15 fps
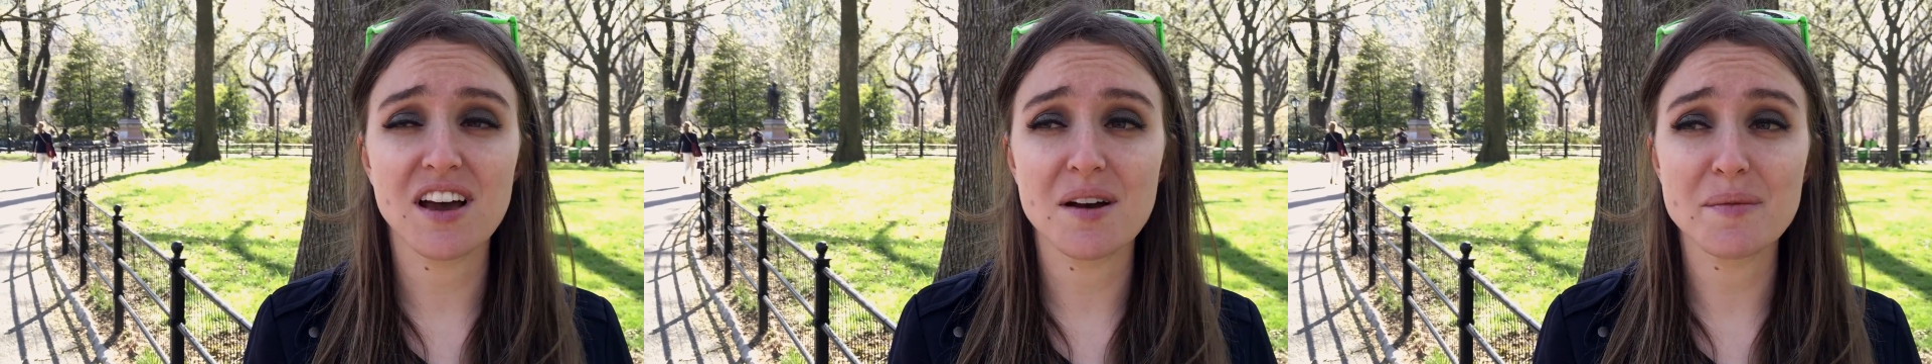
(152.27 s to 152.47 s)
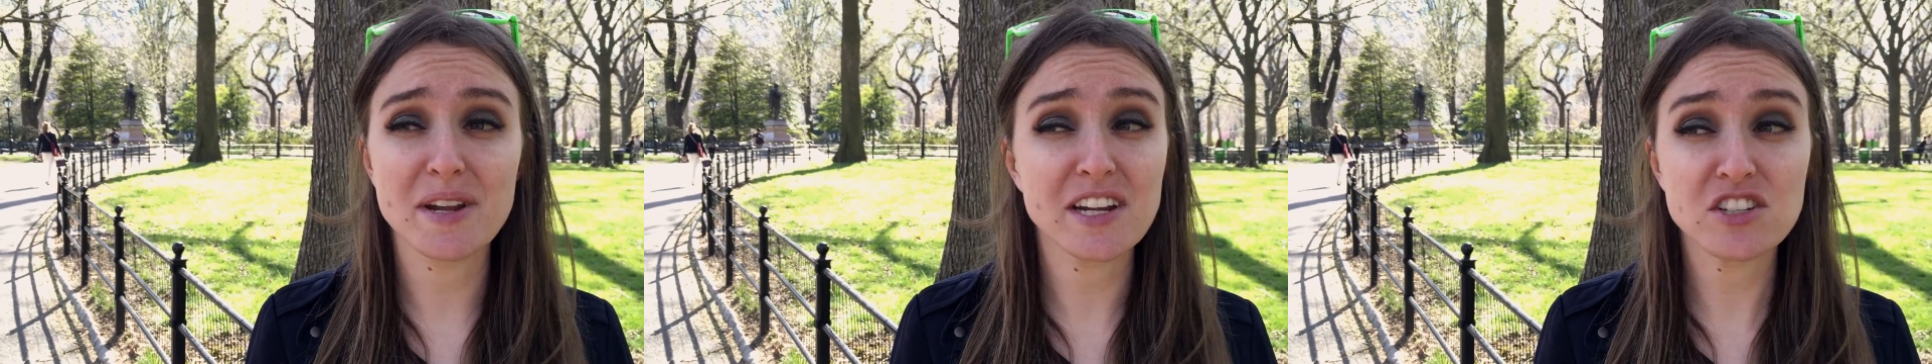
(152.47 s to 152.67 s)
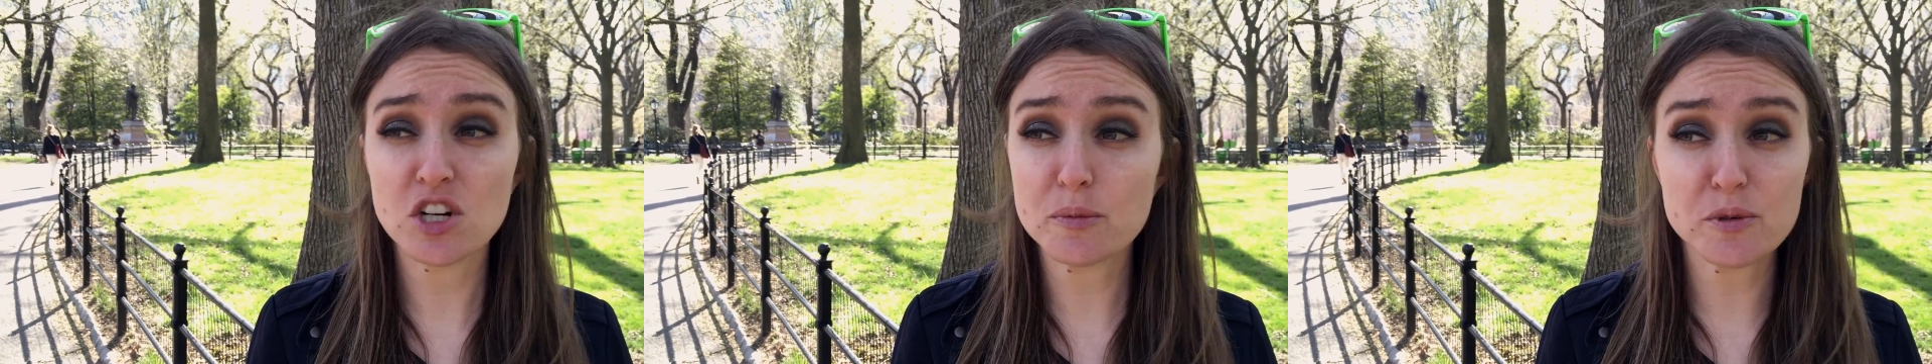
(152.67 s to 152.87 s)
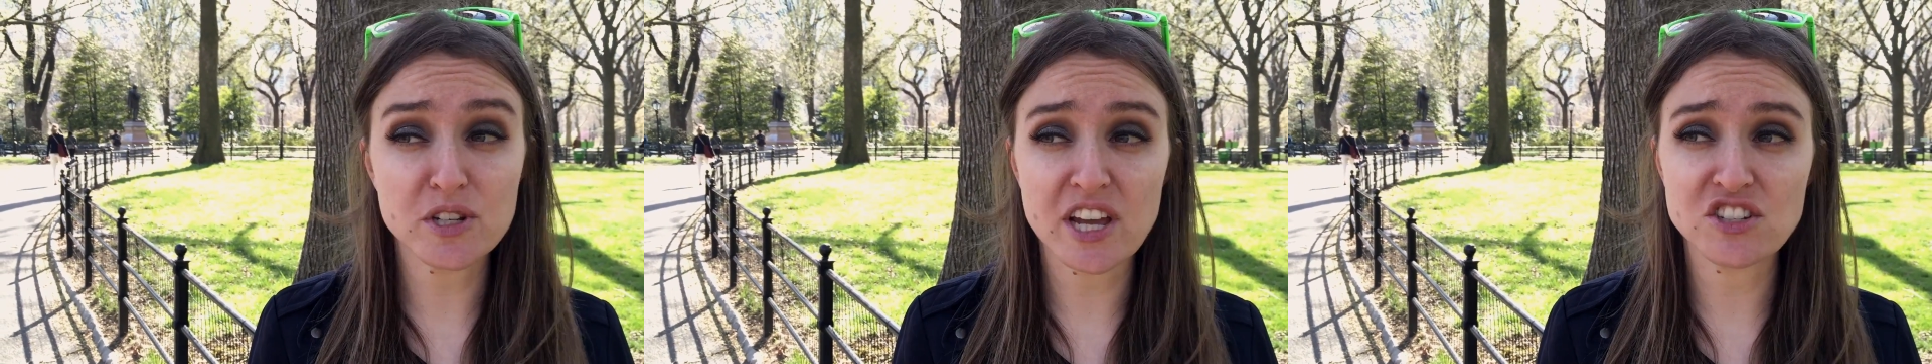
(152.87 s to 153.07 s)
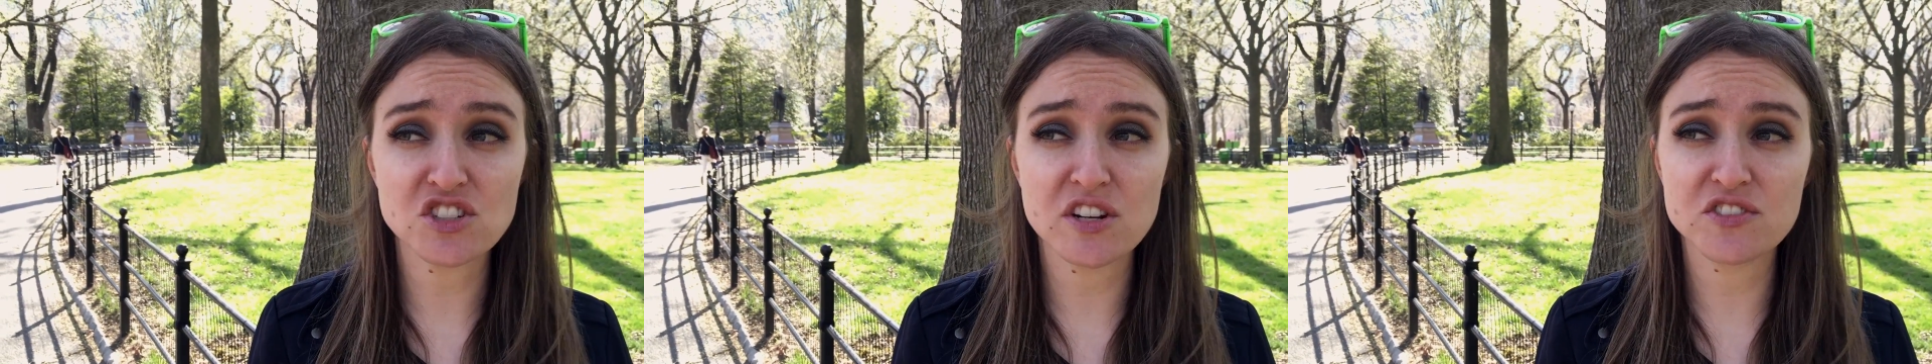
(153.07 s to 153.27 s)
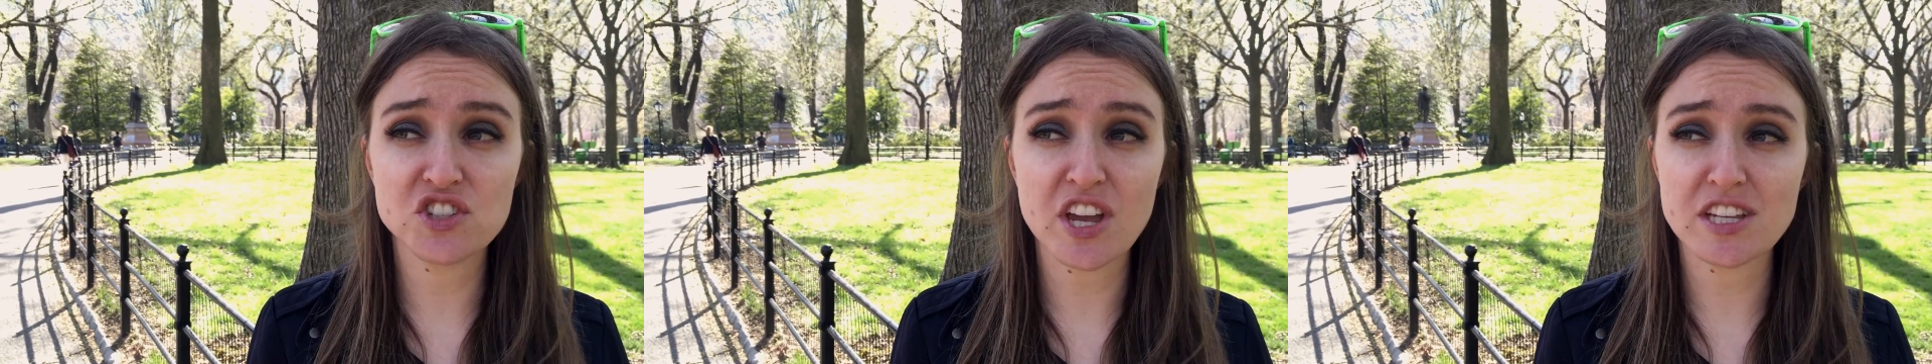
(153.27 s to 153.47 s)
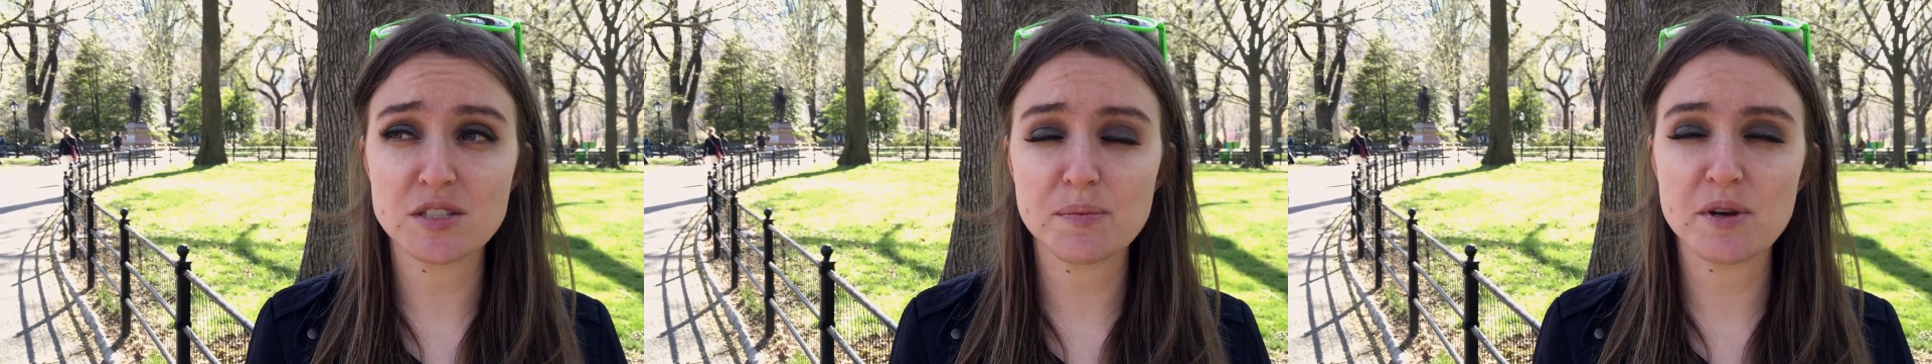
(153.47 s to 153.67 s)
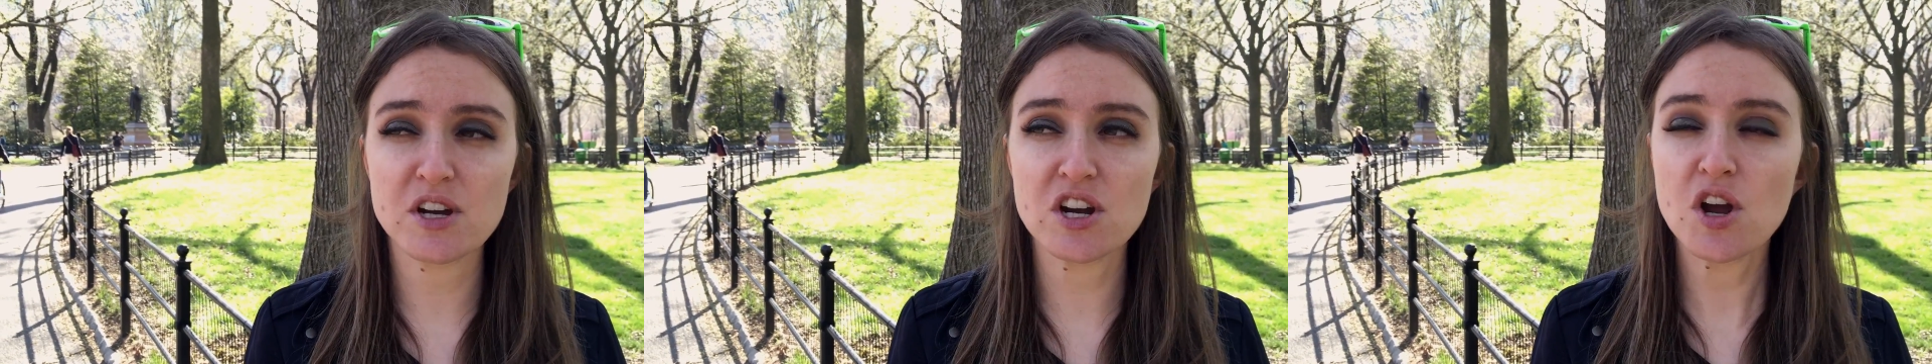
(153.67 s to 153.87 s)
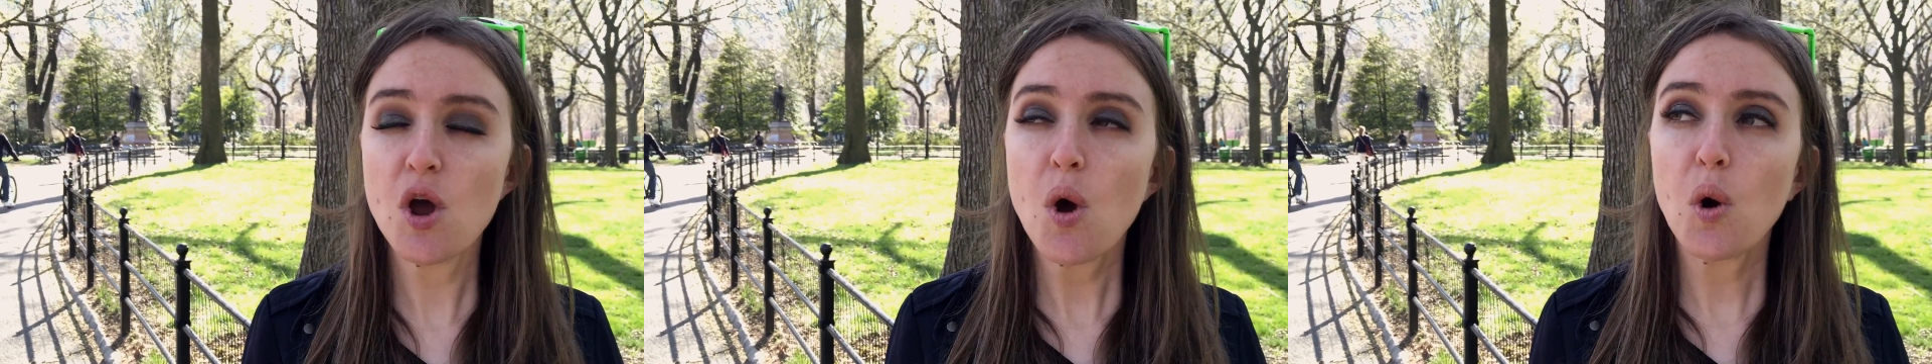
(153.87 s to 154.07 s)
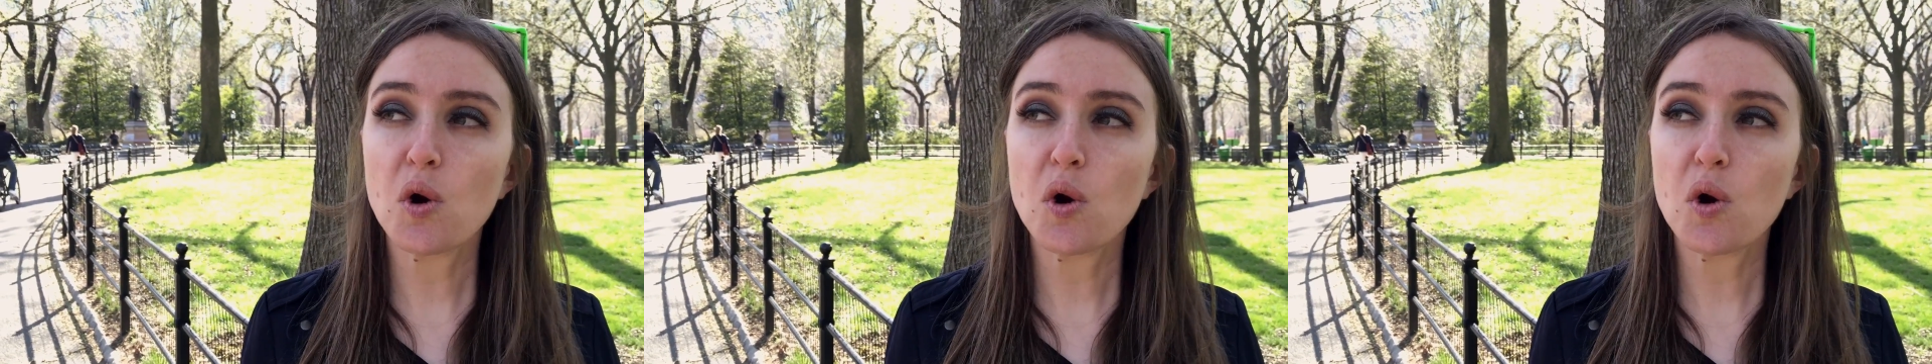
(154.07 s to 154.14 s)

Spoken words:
an interpretation of Shakespeare,